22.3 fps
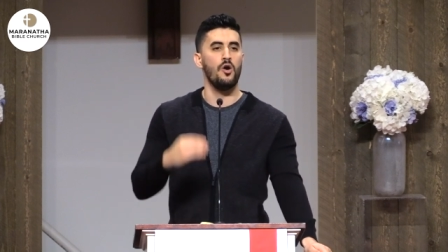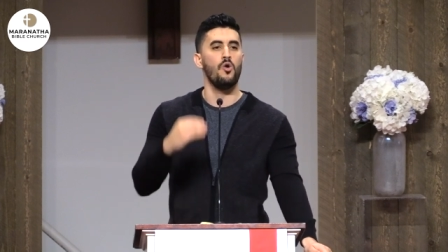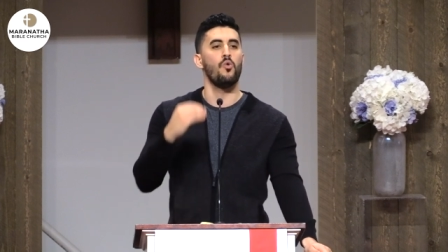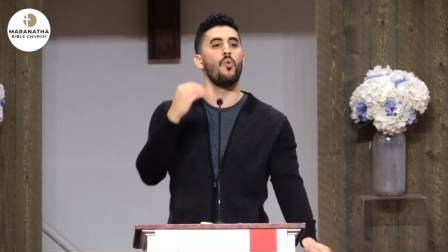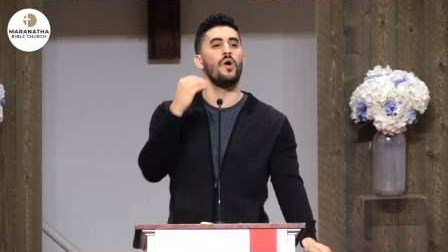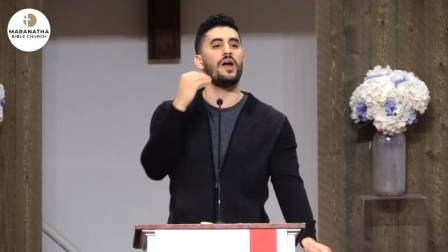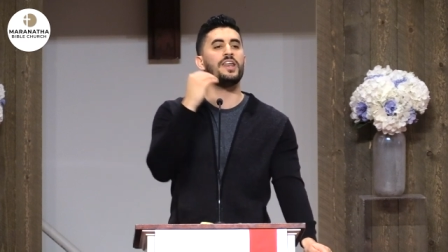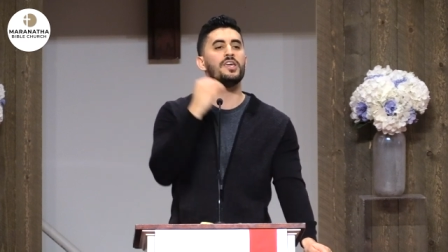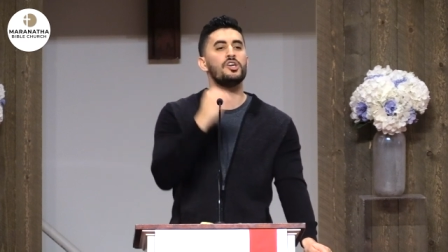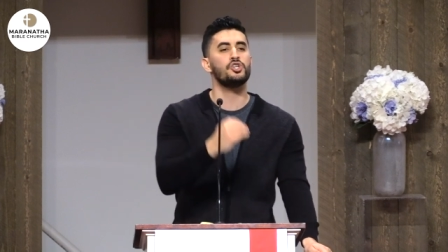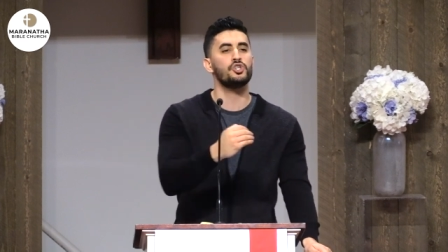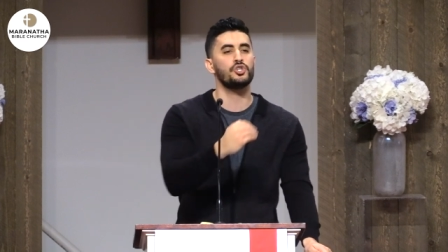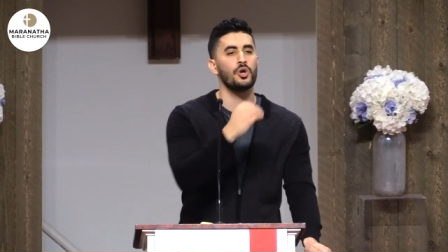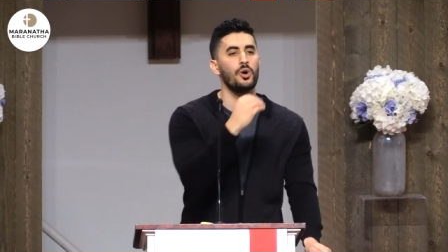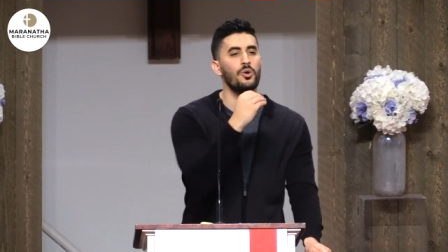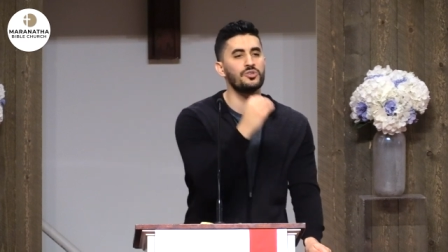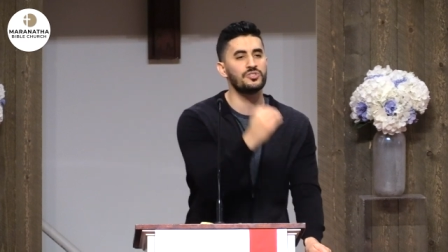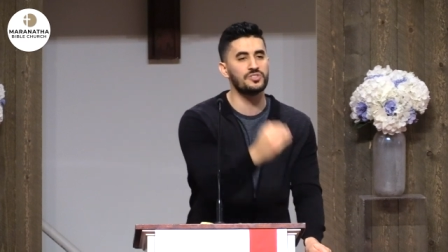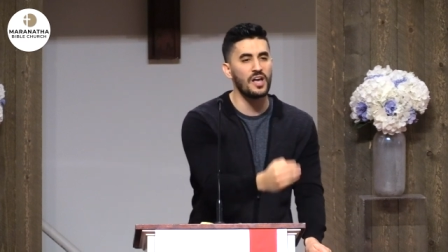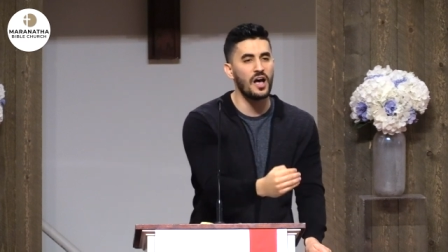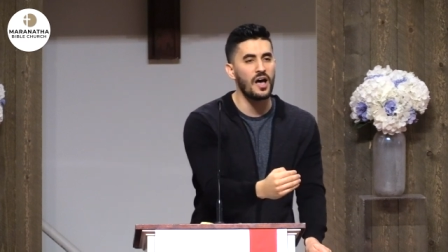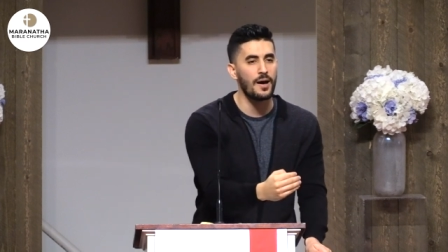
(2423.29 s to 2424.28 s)
When he
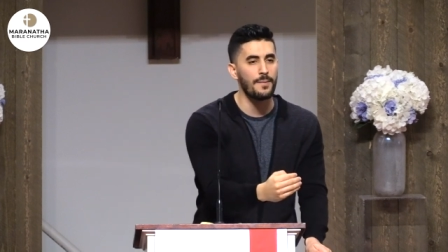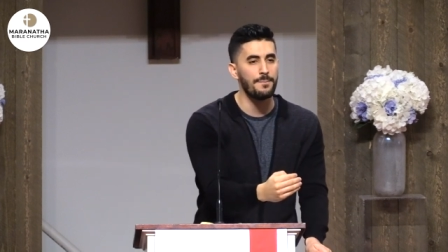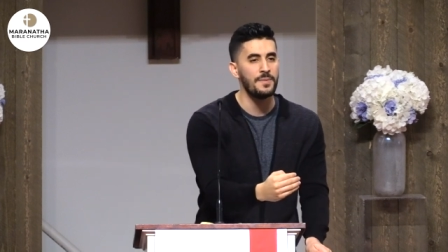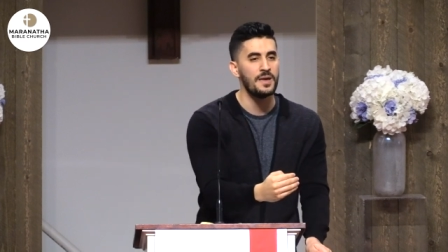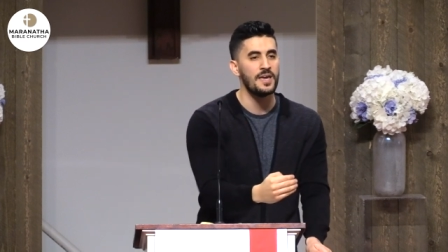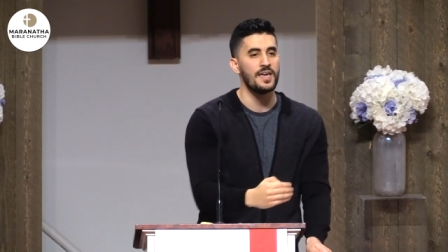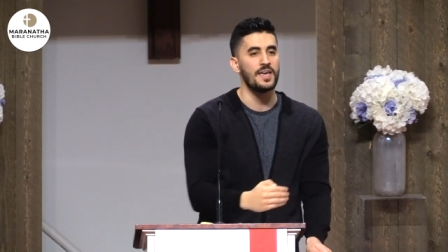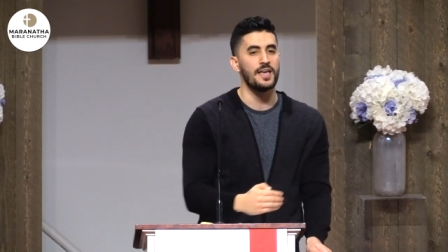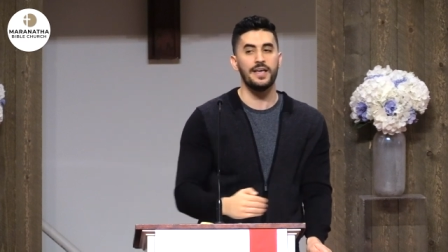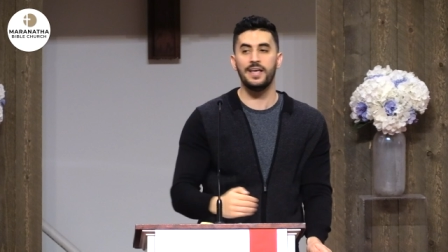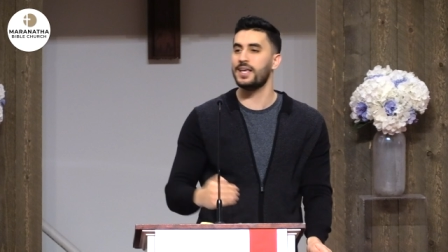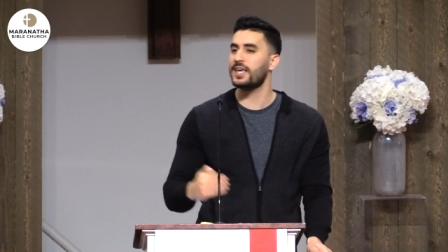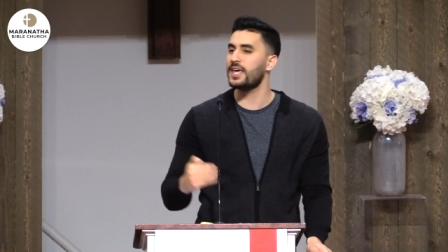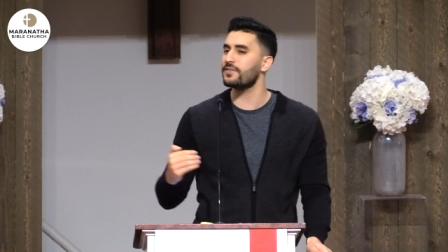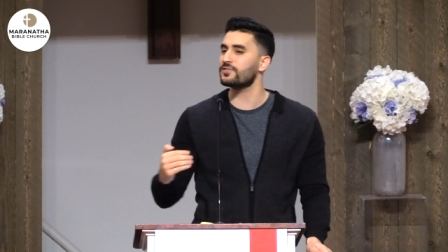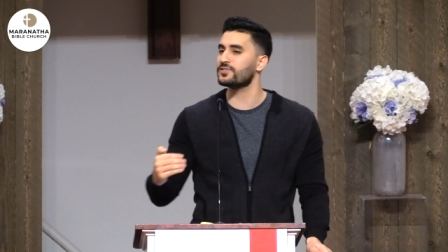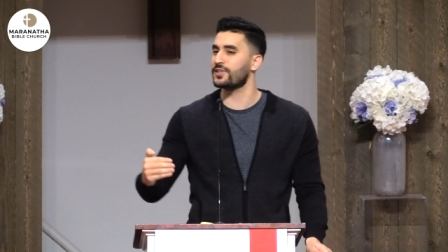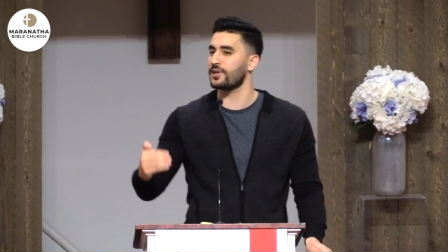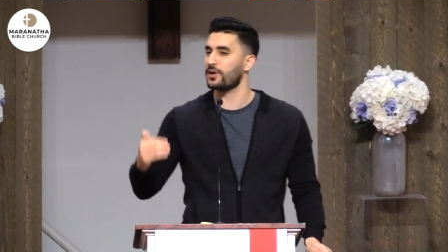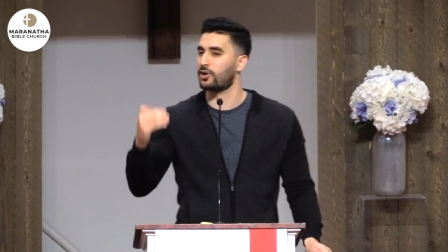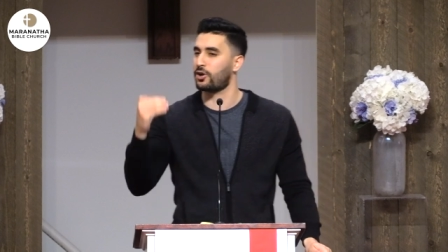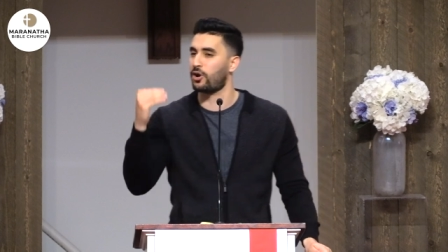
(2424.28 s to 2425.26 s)
shows up, he
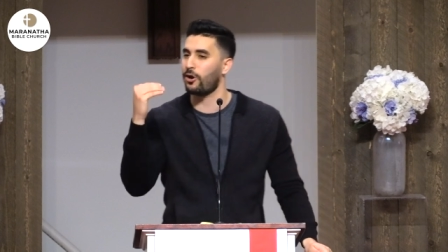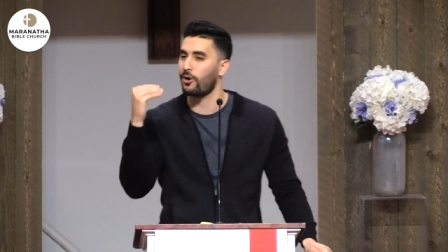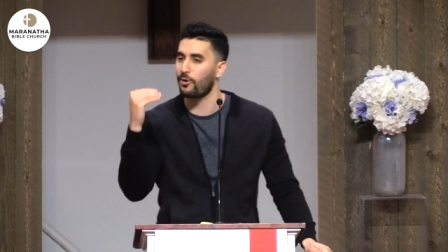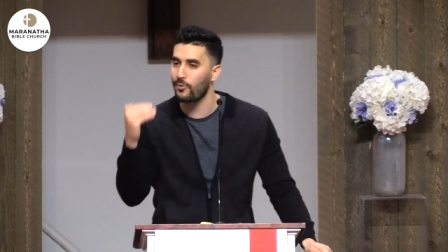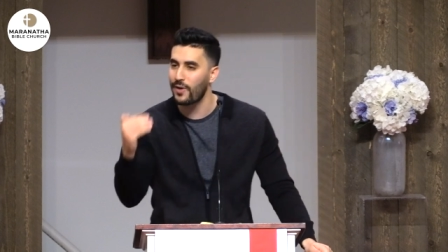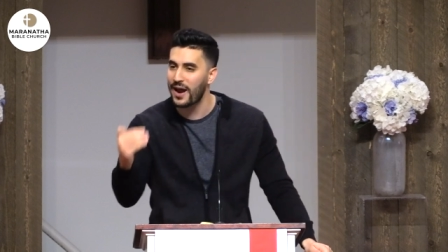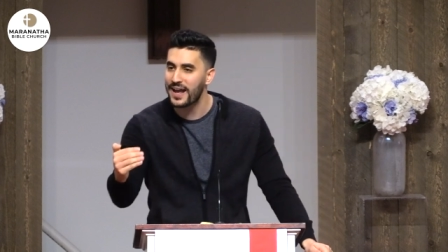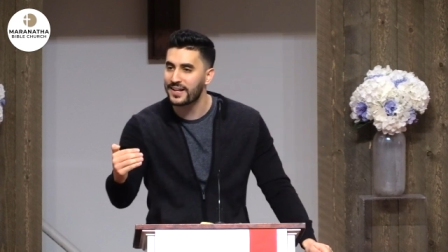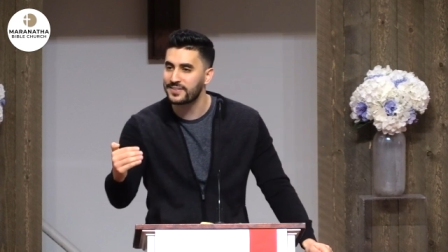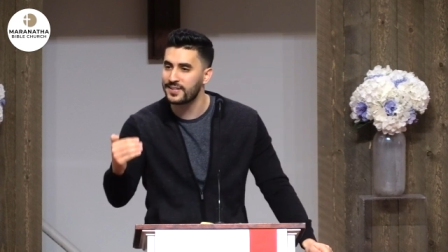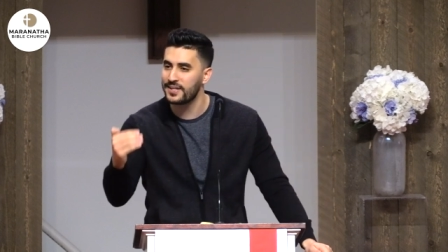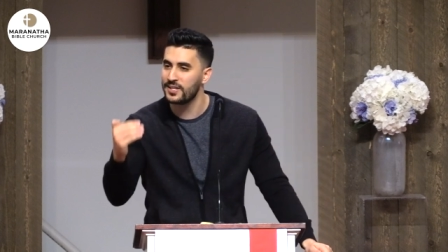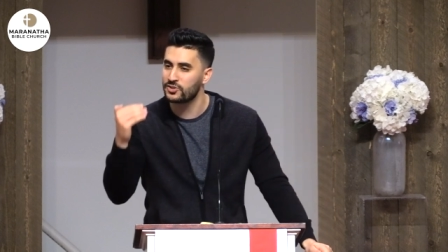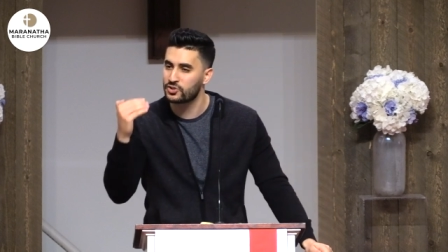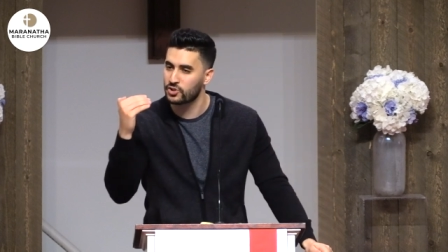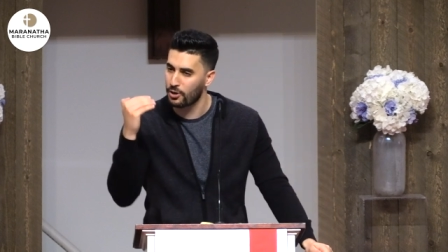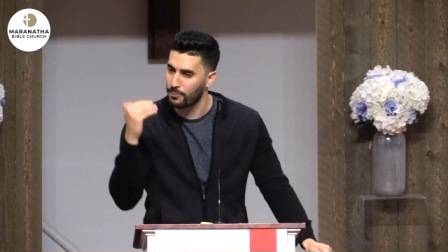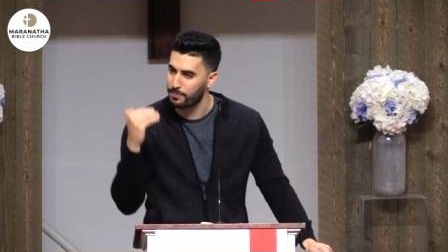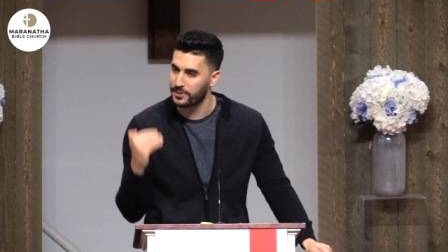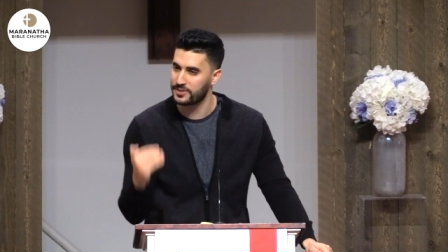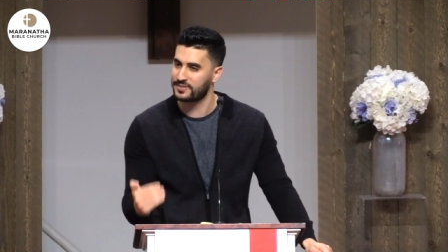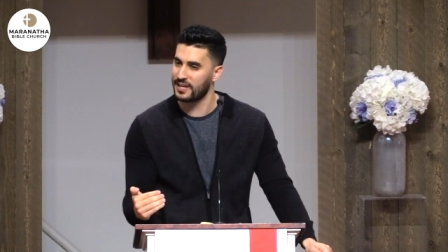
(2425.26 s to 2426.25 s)
gives the correct
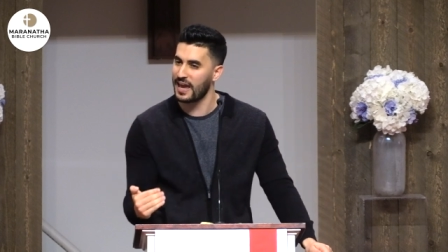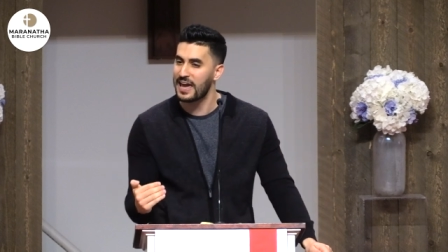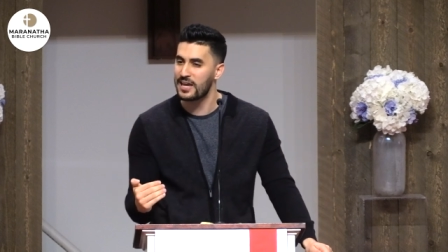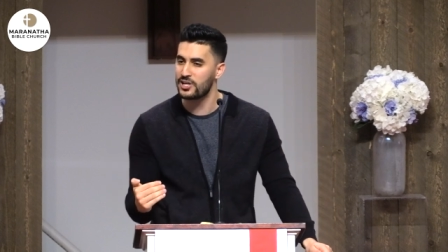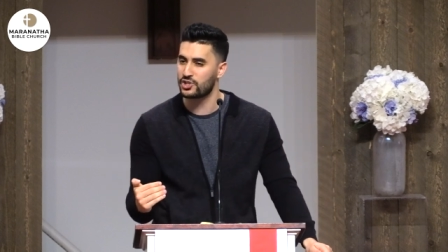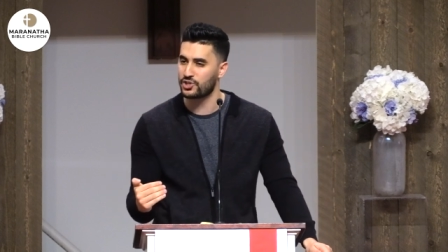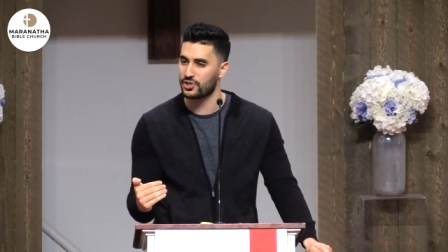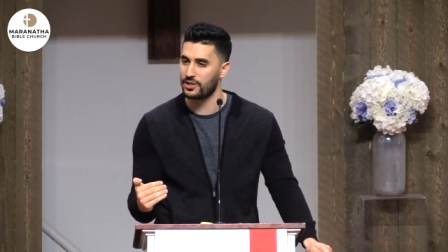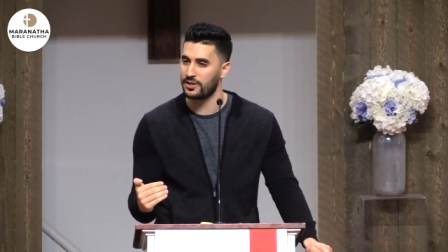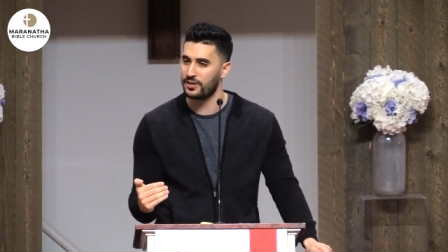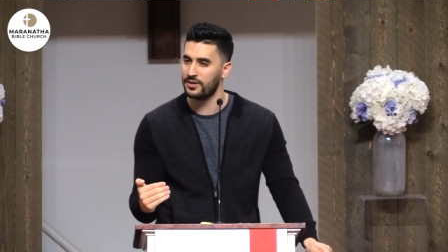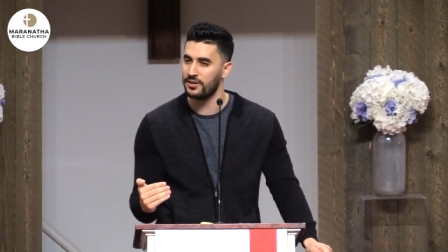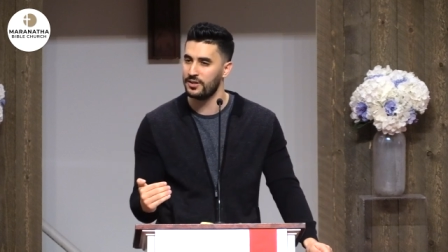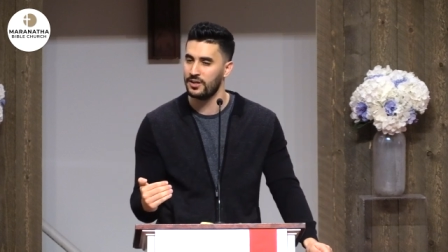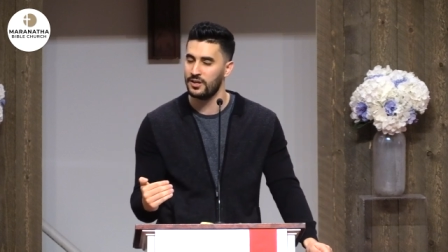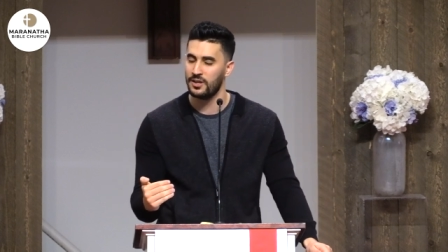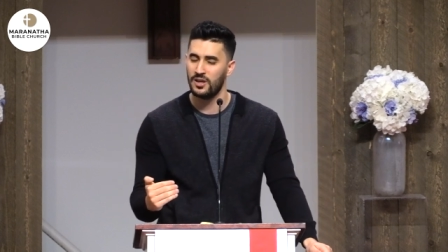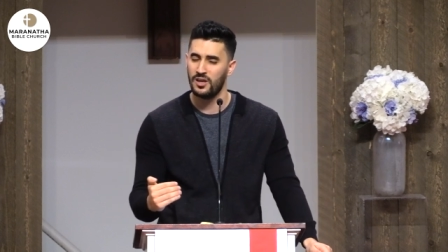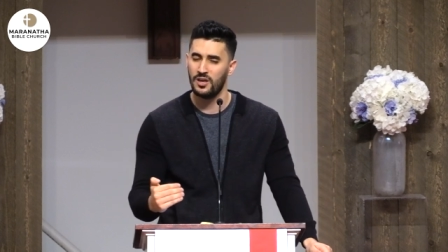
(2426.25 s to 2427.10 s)
interpretation